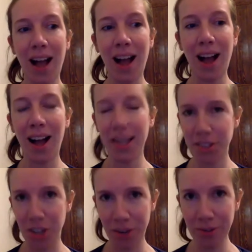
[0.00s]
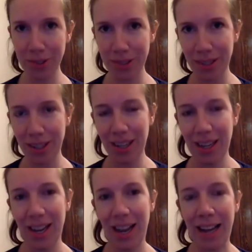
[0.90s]
I don't.
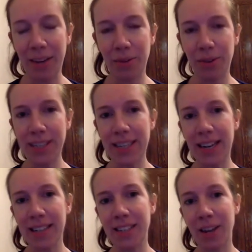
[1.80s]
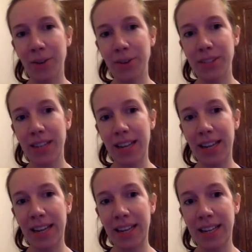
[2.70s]
And the reason I don't
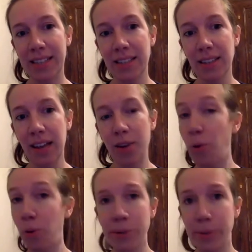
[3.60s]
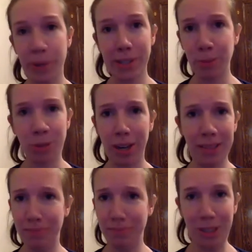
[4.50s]
is not always because I'm trying
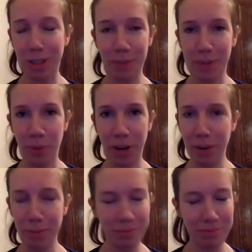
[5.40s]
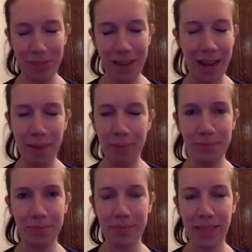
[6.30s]
to trip someone up,
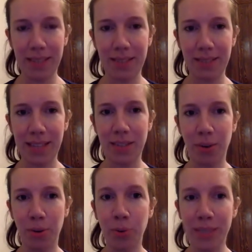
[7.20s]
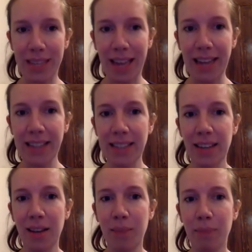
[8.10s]
um, that's that's not always the case,
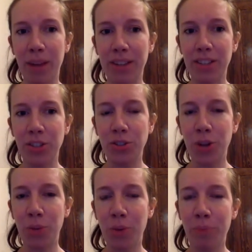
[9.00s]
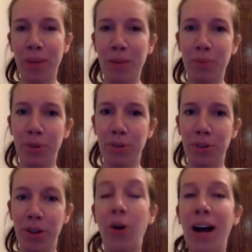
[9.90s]
but you don't want
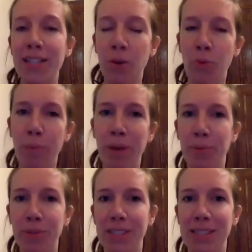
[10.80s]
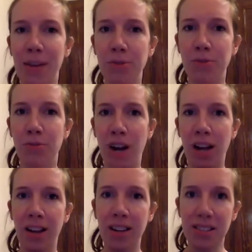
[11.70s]
people, or I don't want people to sound
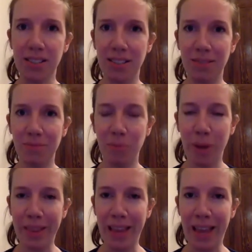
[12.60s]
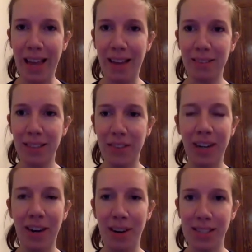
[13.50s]
rehearsed when they're giving
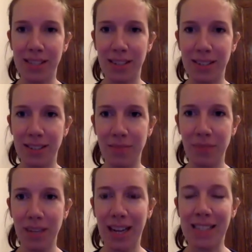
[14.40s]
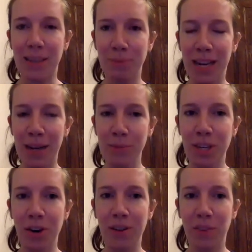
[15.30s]
their answers. And sometimes, you
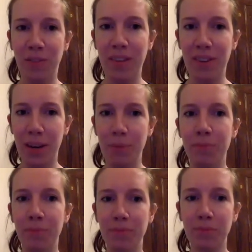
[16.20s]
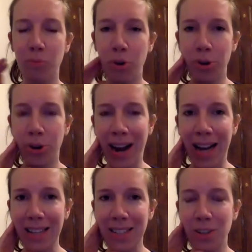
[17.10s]
know, if you've given them what you're going to
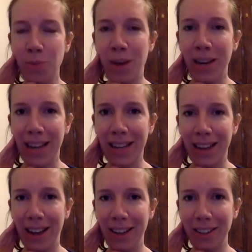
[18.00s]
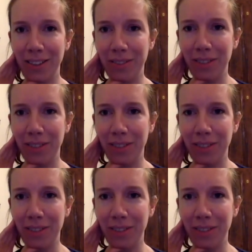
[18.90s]
ask, you might get the kind of